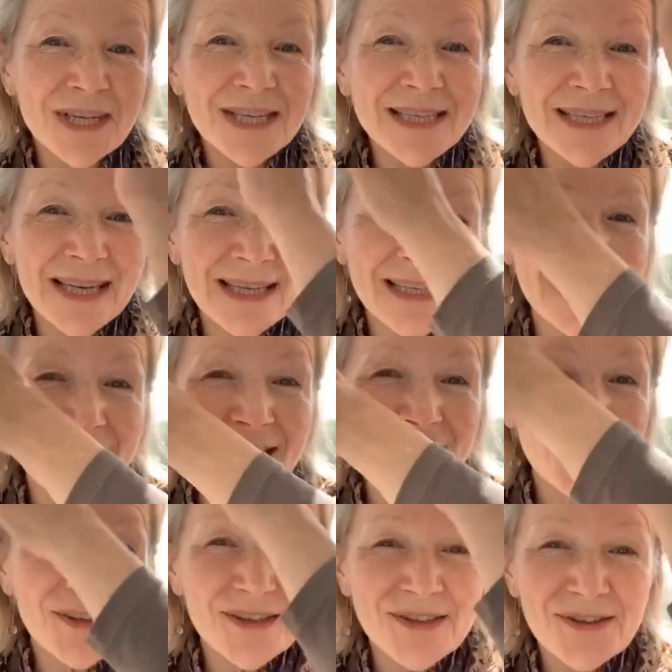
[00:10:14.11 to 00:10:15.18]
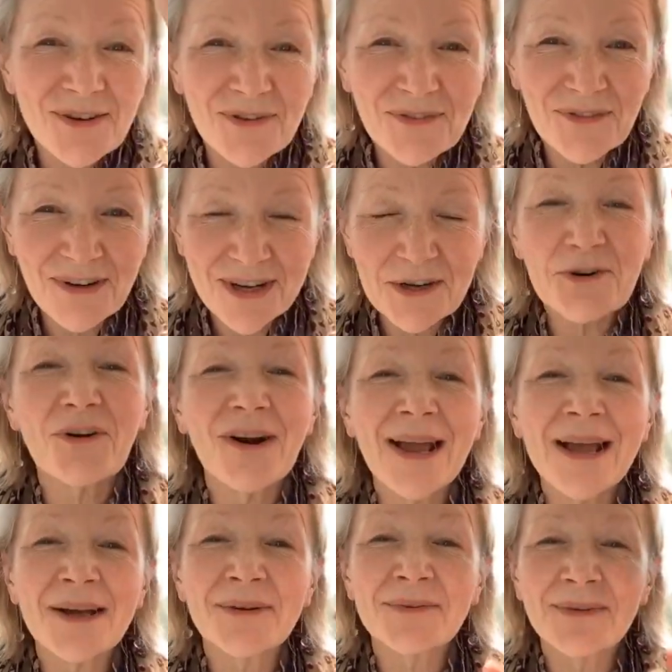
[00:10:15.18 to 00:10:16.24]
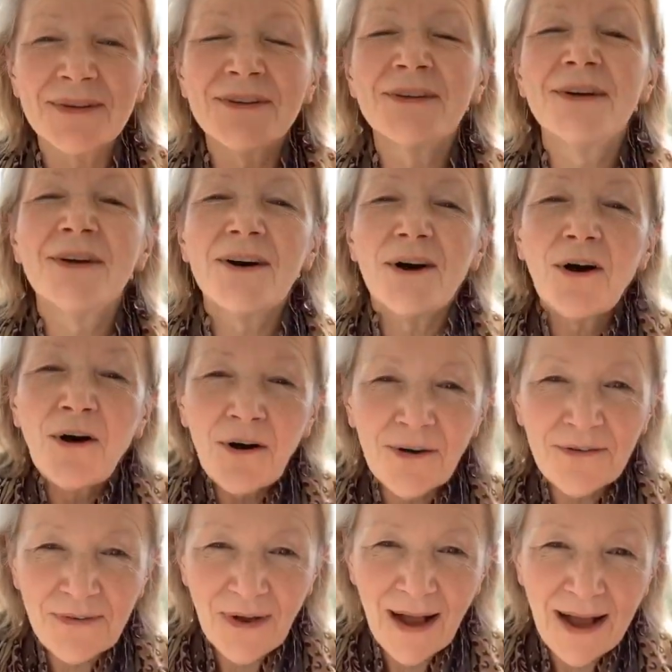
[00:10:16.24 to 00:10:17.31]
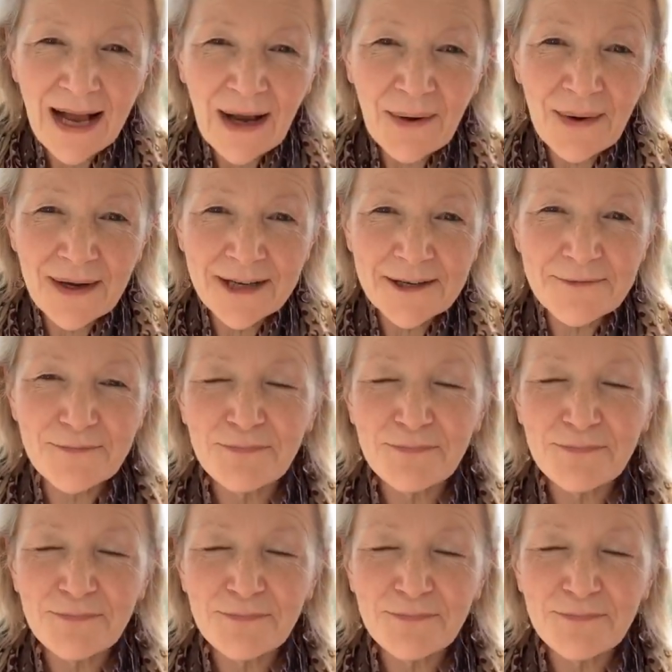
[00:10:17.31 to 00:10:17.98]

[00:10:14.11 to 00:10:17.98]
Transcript: sit into the sovereign crown of our